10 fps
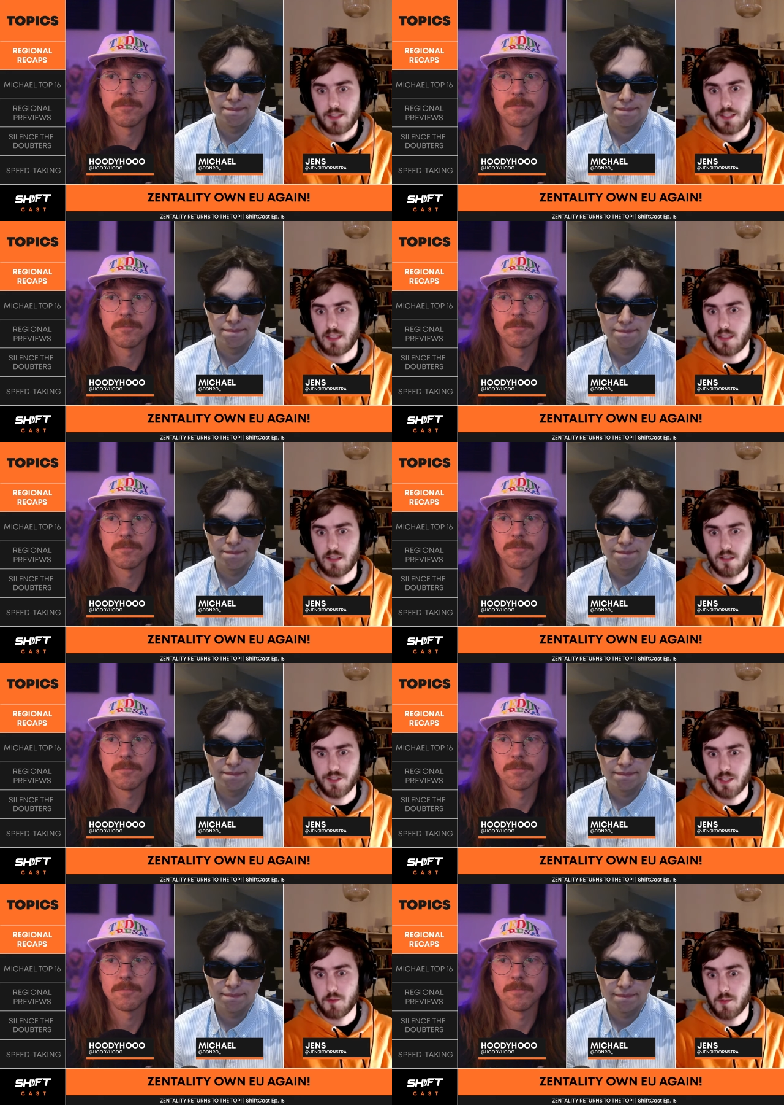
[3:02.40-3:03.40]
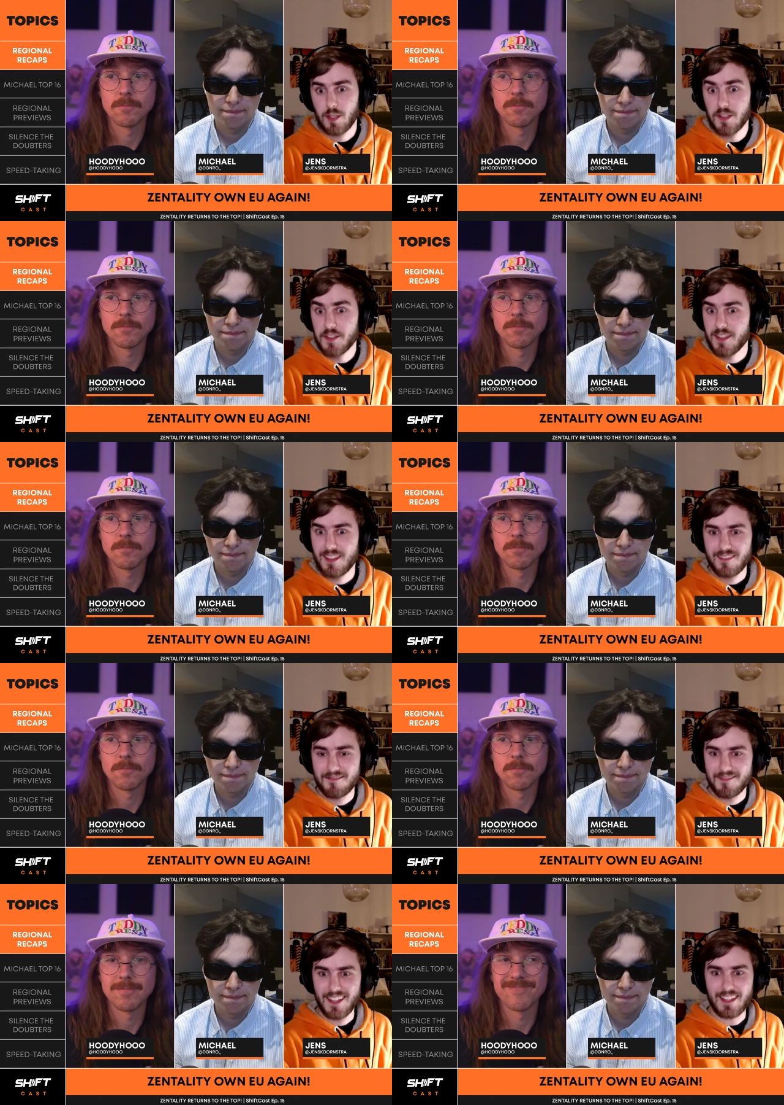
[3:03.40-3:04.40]
Speaker 1: they're on top of the world,
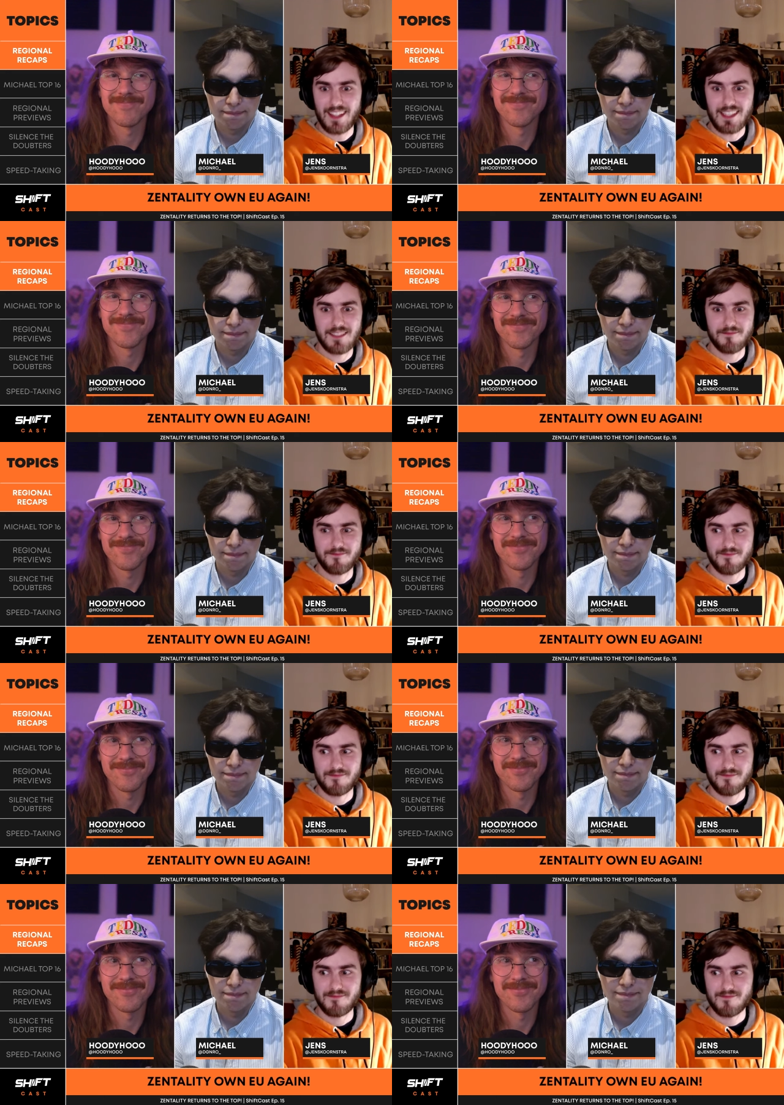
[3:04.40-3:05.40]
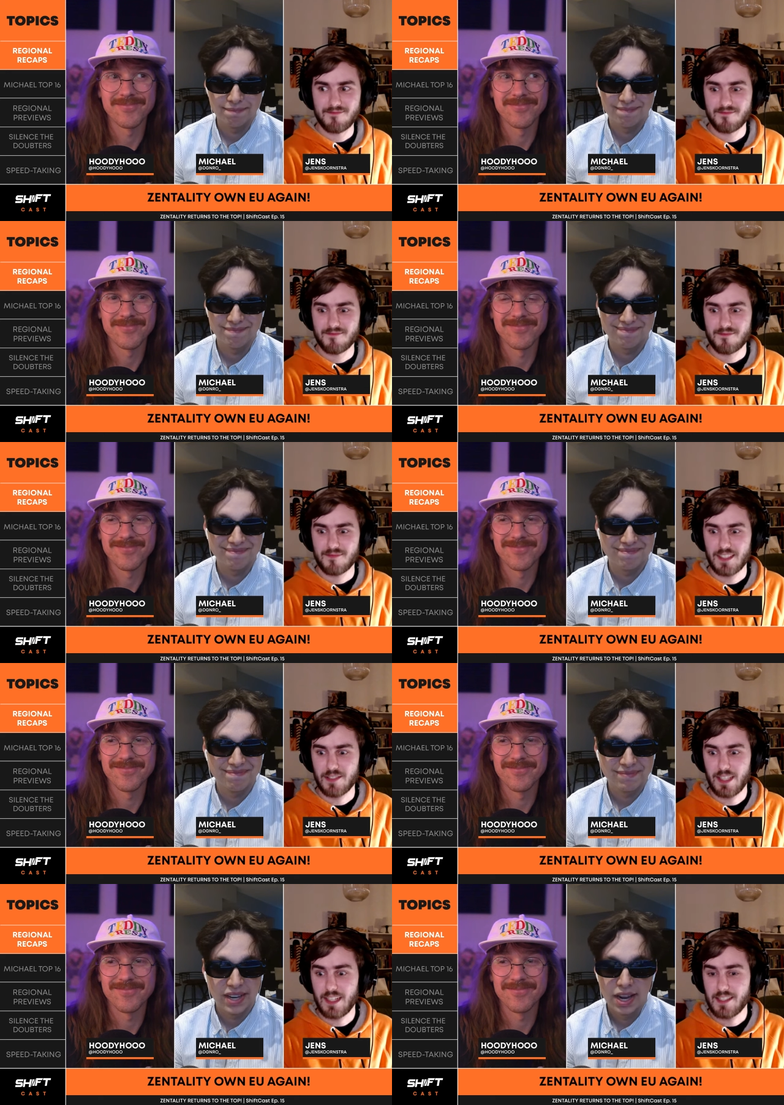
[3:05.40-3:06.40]
I guess. It's
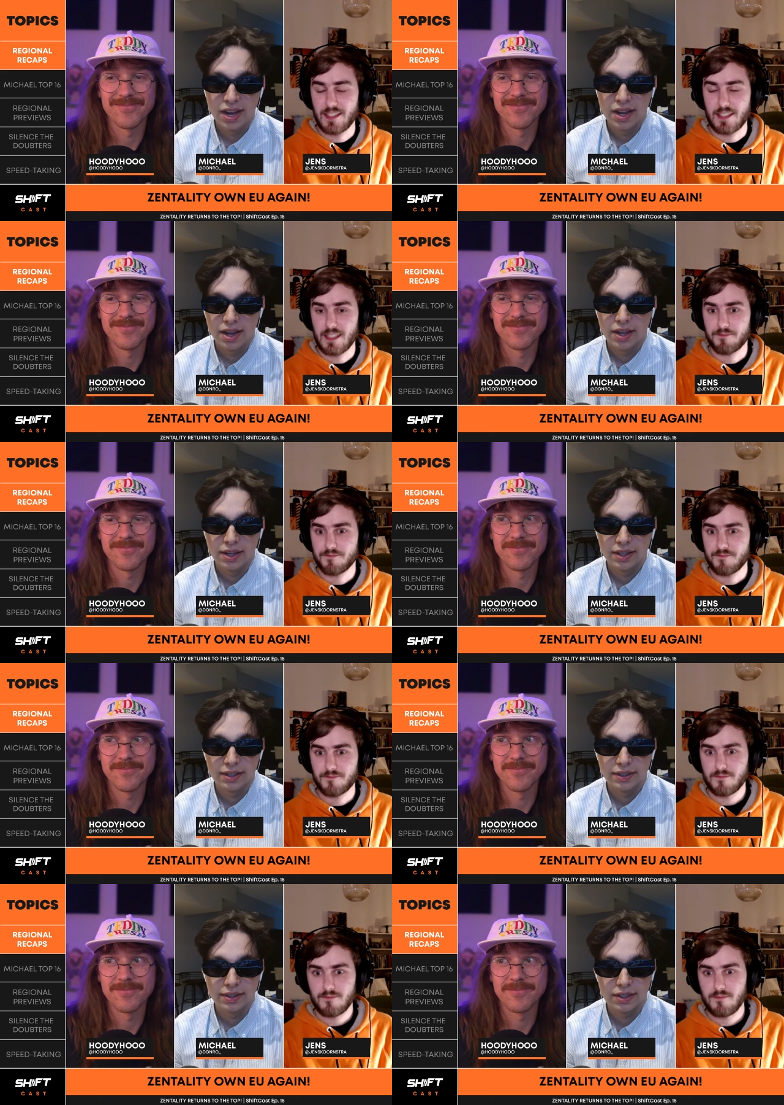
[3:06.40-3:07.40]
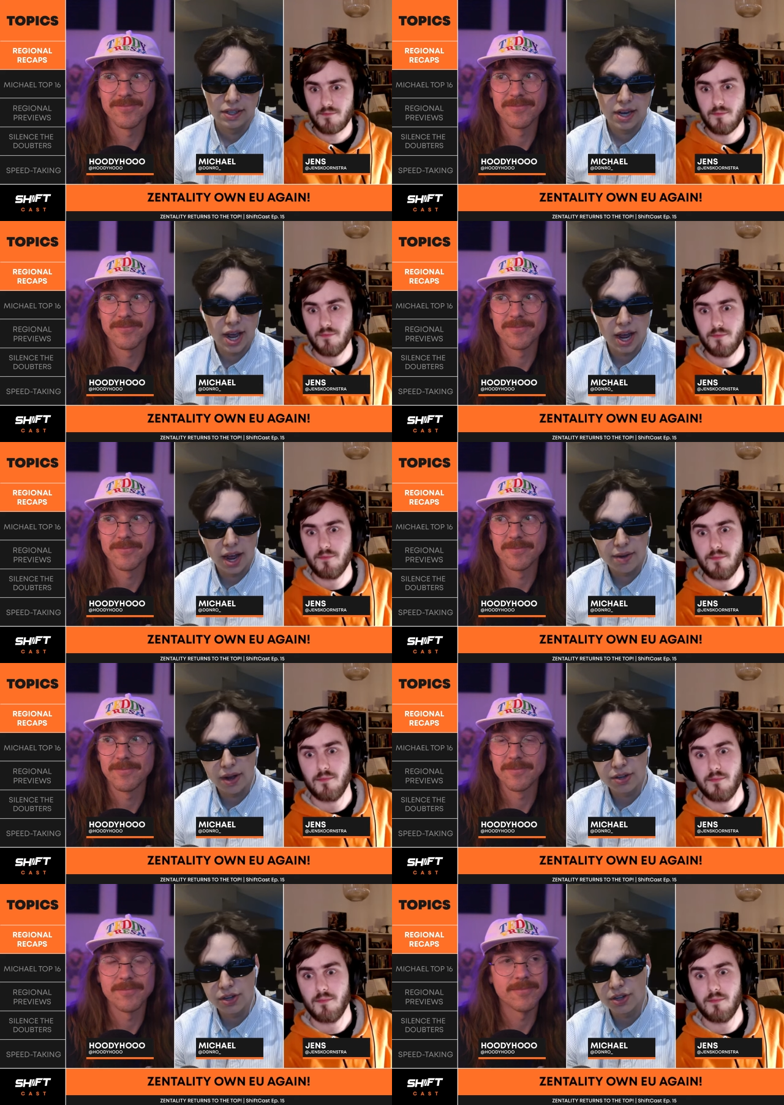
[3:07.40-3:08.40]
really nice to see.
Speaker 2: Yeah,
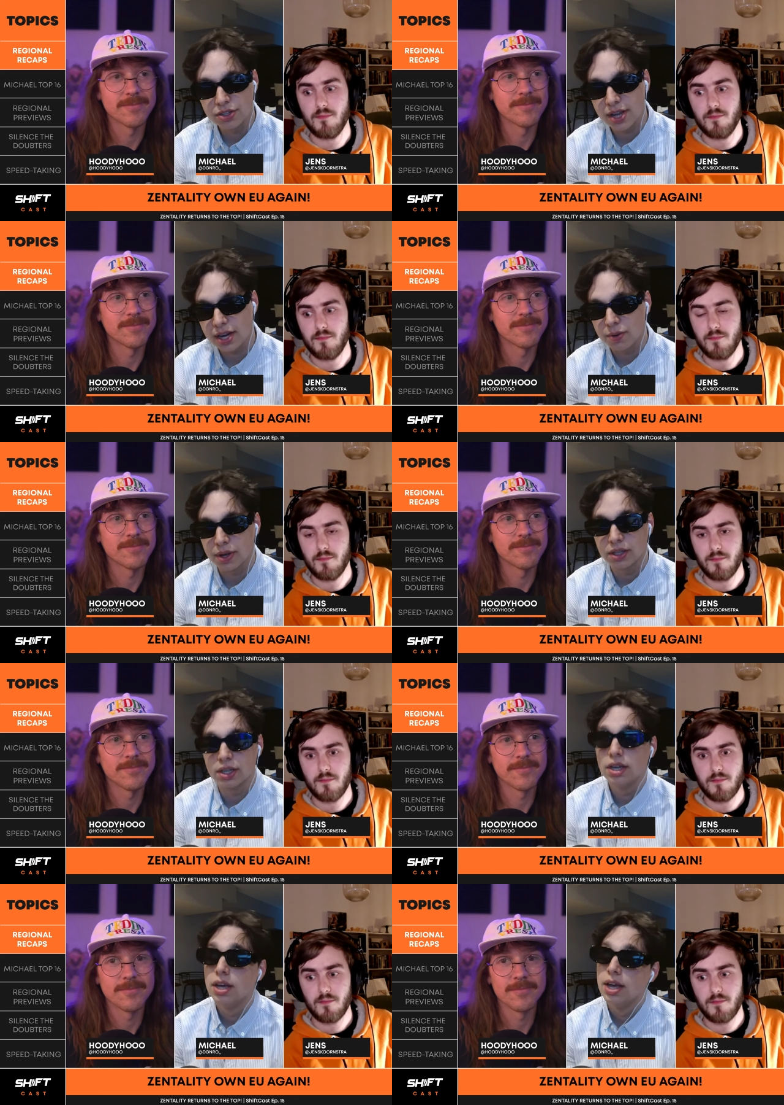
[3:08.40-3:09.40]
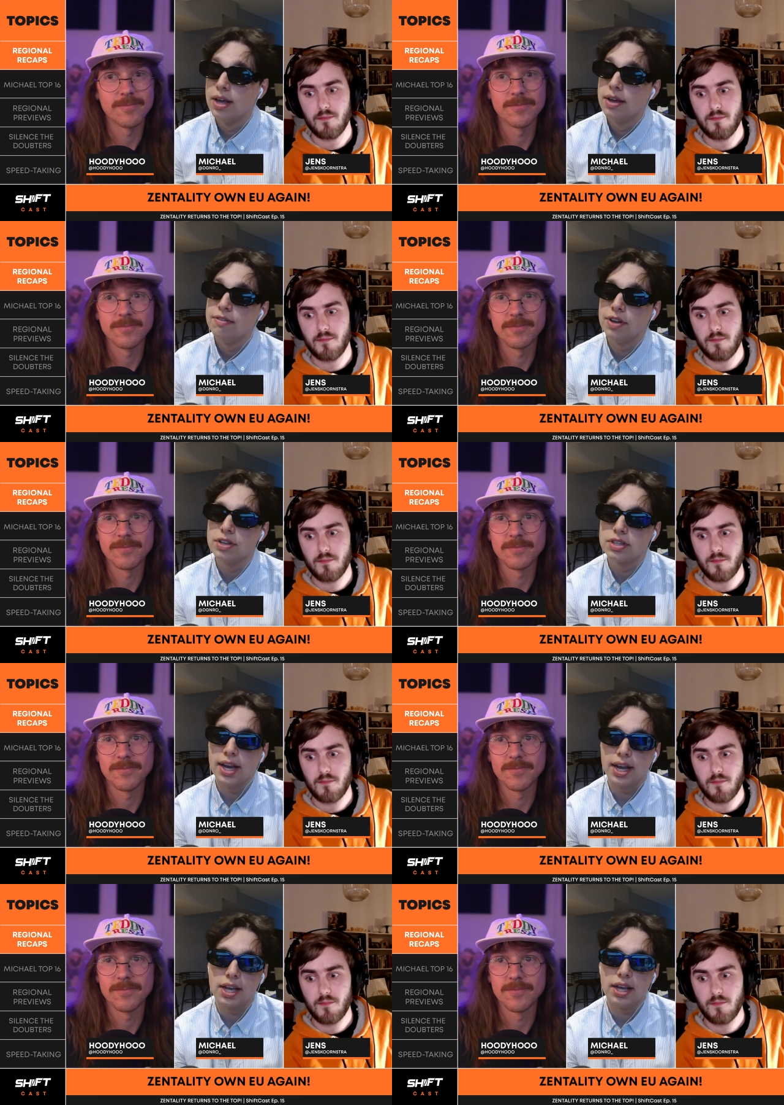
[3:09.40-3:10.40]
I, I just, I'll just add quickly. Feels
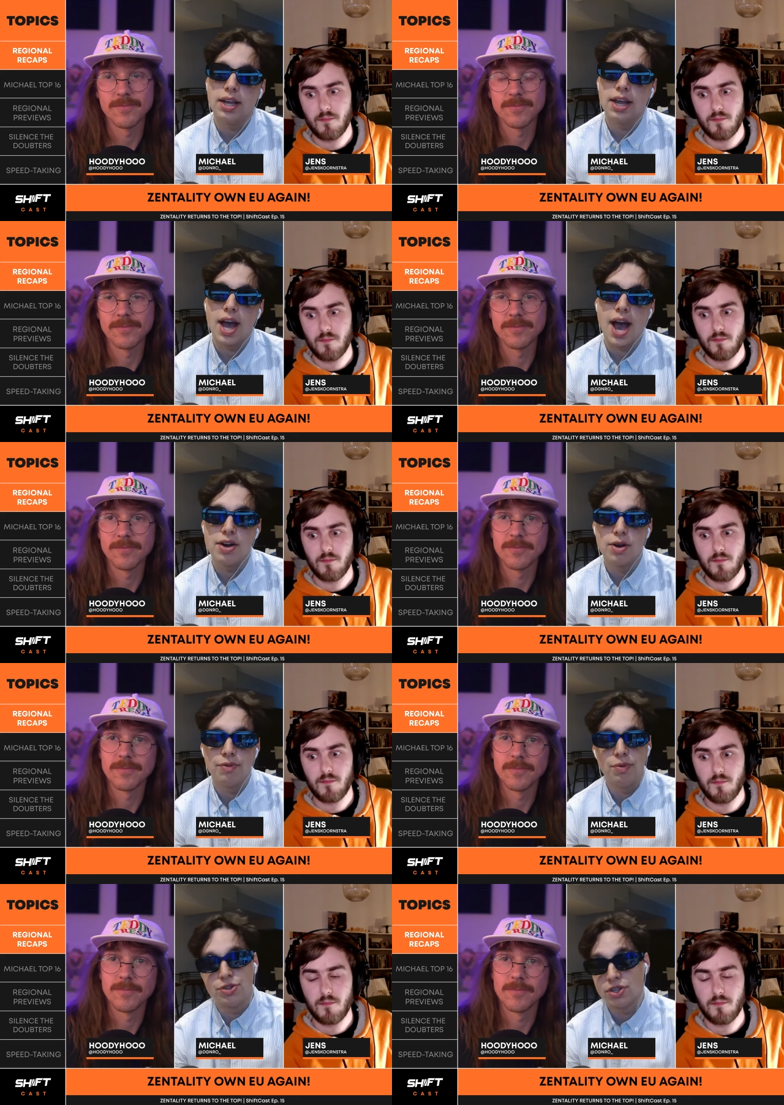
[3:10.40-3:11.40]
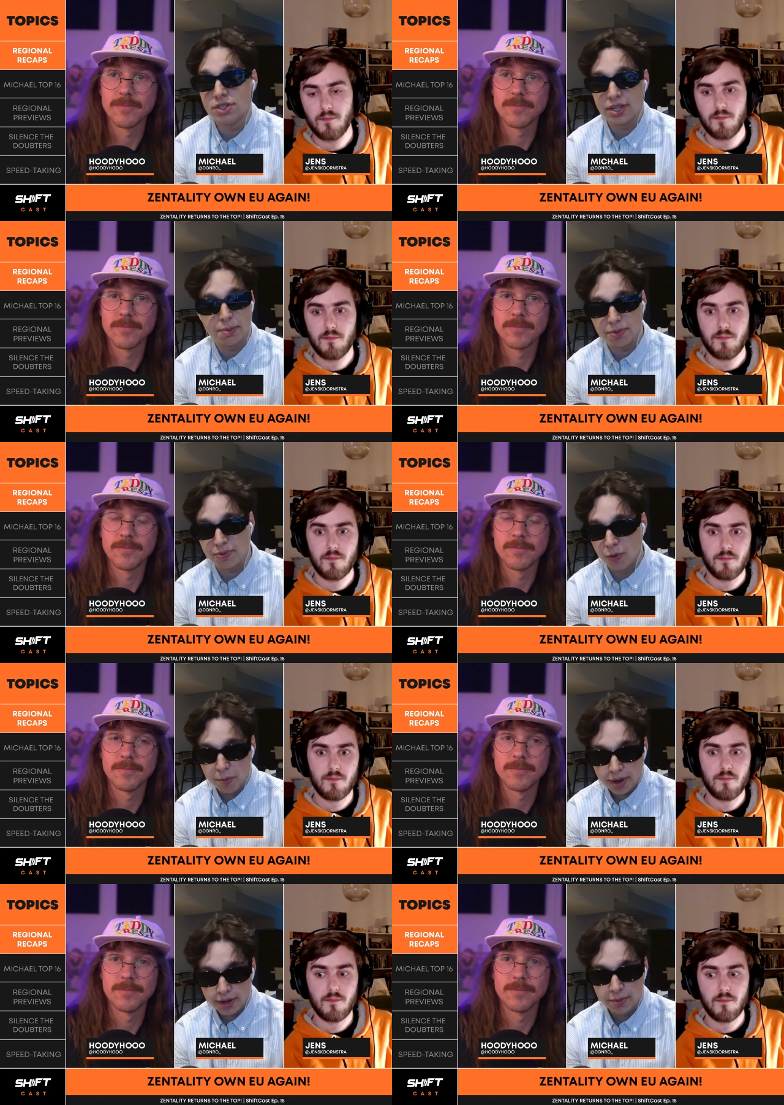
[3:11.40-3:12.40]
like I don't know if it was just that they
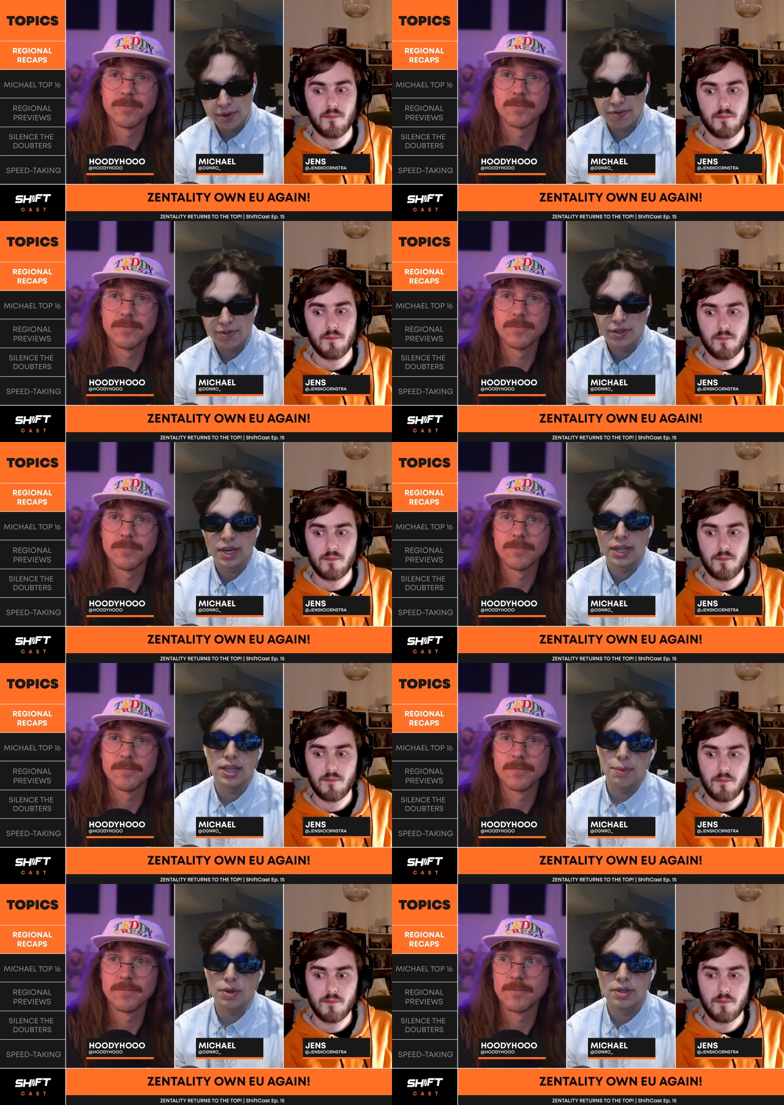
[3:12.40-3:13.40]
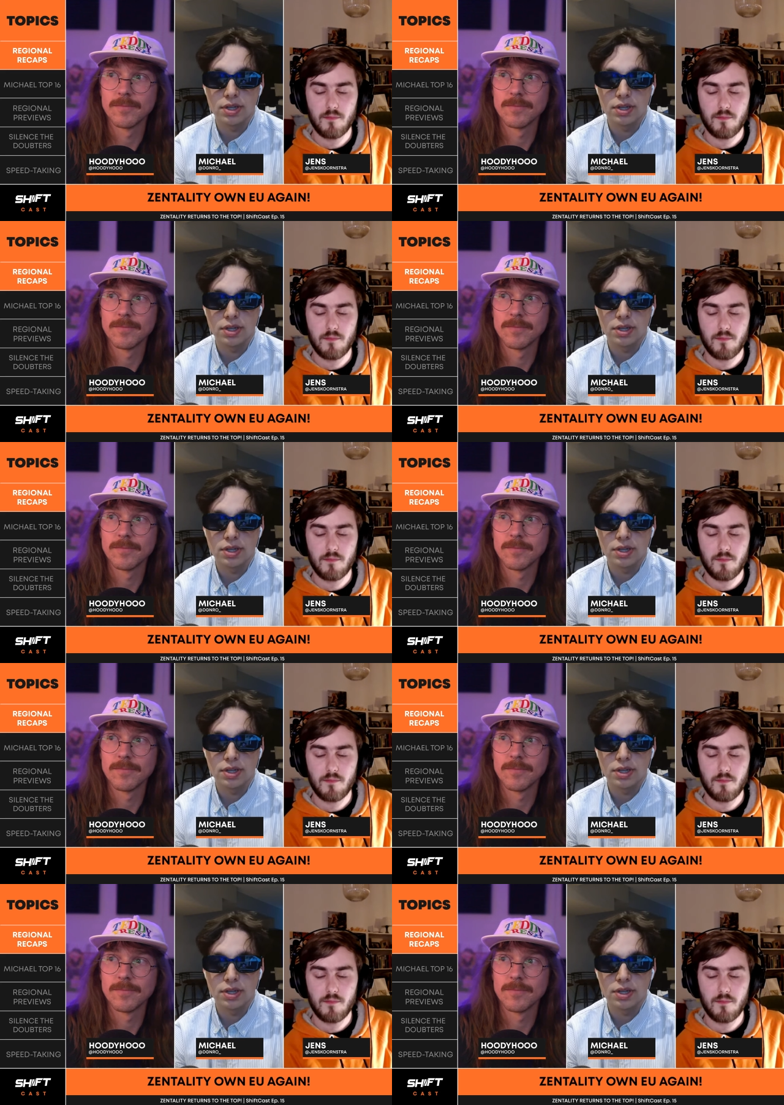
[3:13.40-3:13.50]
performed better, but it feels like they were a